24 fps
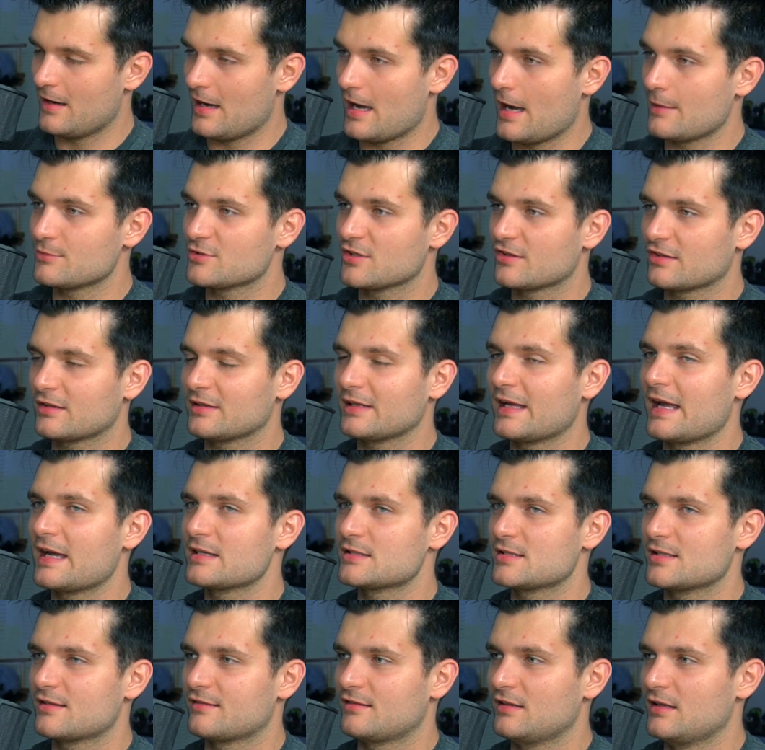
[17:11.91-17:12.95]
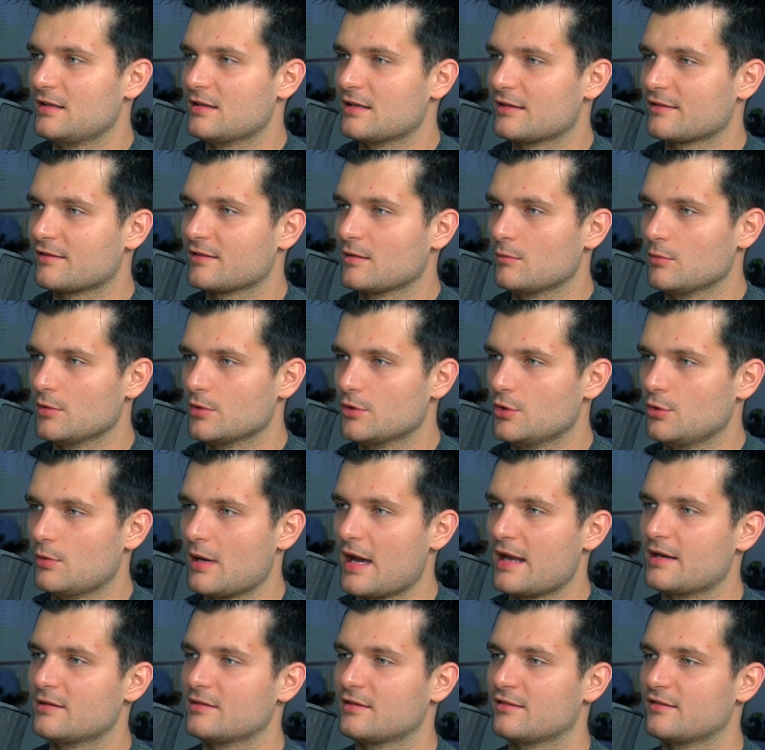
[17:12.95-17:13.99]
I'm just glad to see that someone who
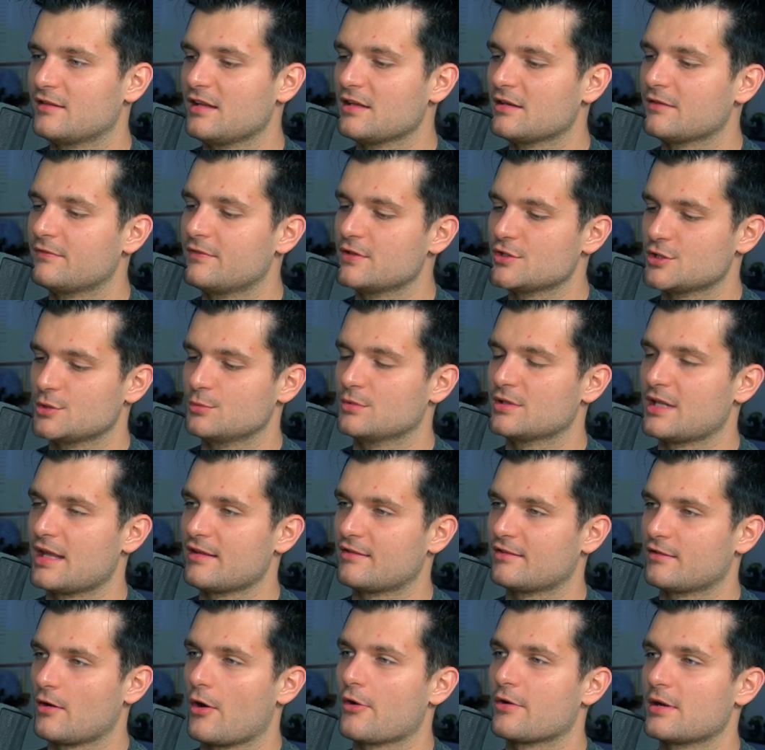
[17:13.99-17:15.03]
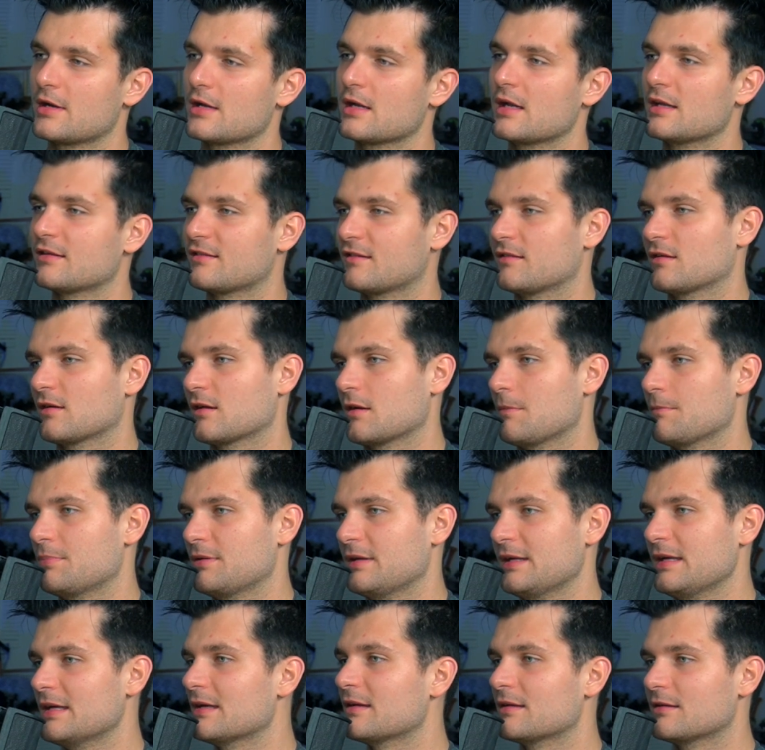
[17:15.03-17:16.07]
had a distinct vision when they started gets to
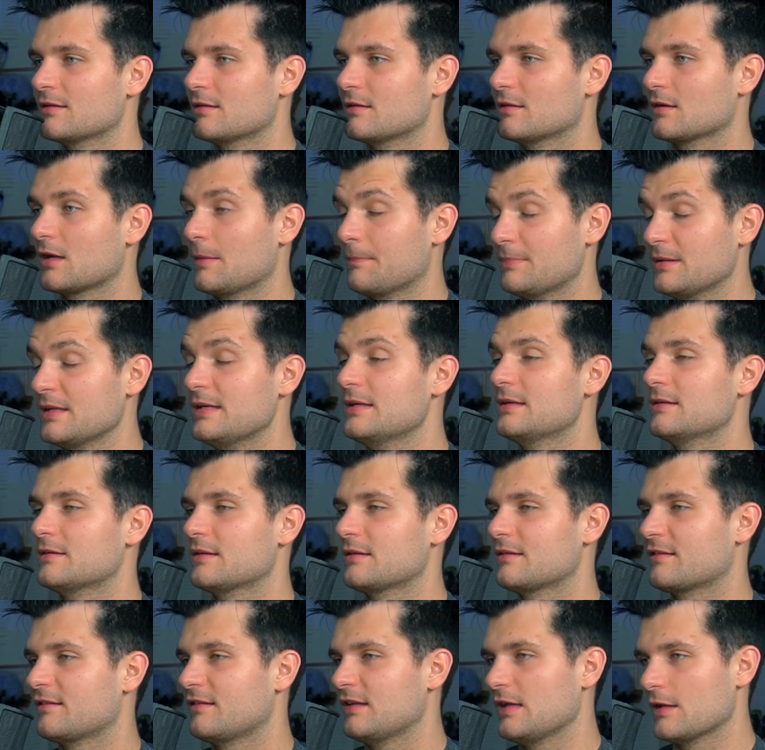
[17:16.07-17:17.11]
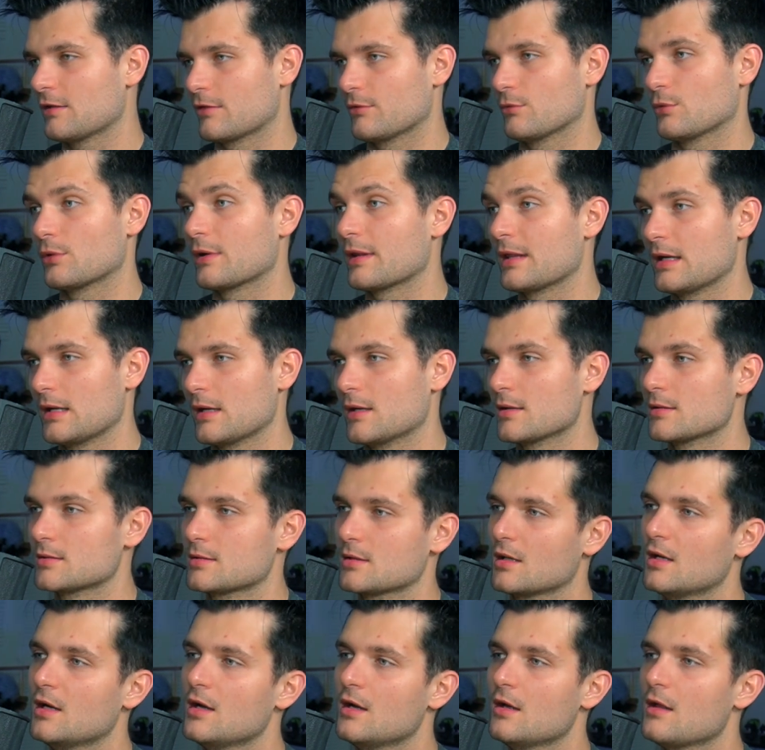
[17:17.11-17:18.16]
complete it and see it through to the
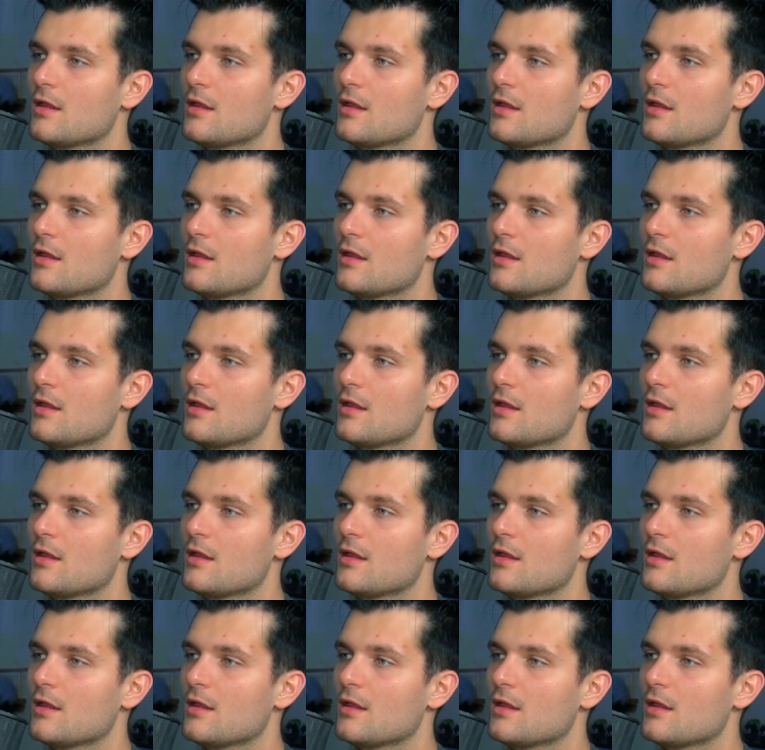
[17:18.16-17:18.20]
end.